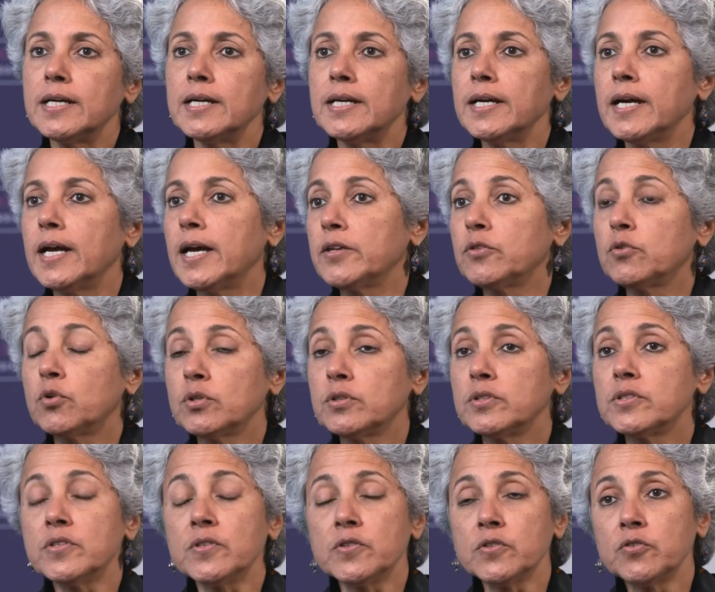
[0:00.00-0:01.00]
I, I thought
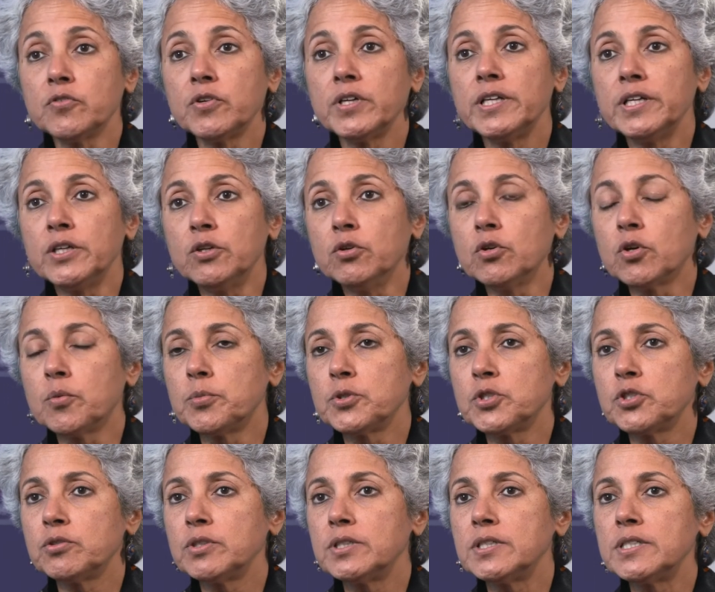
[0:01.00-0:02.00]
this is a really good
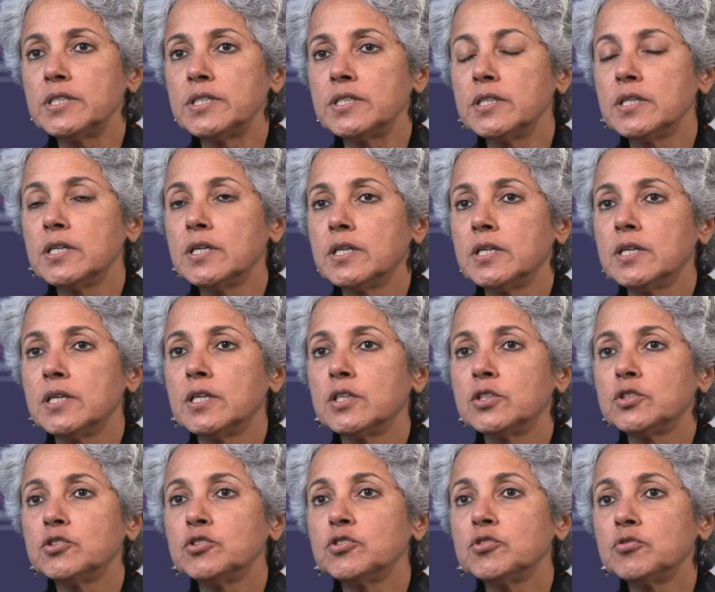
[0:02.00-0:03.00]
opportunity
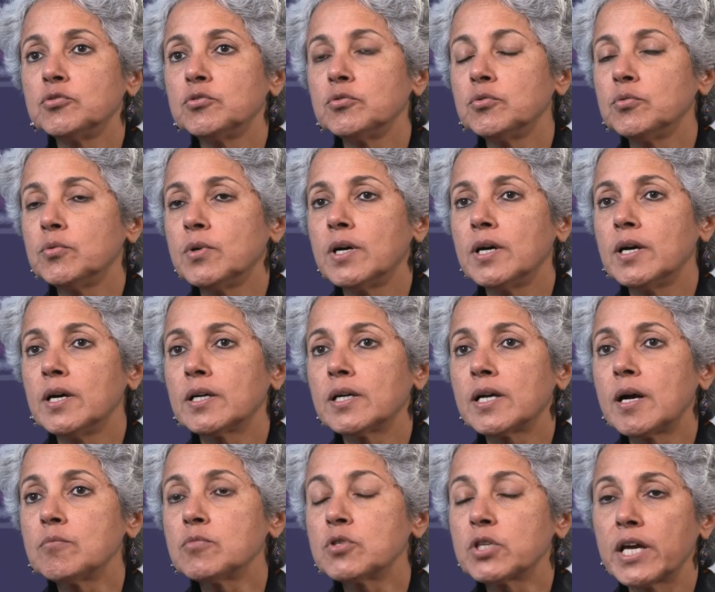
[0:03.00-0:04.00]
to uh,
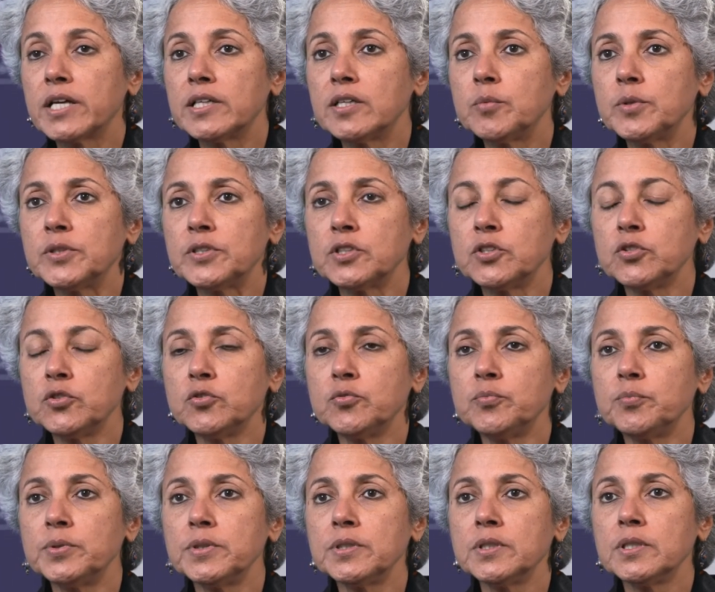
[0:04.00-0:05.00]
come together with a group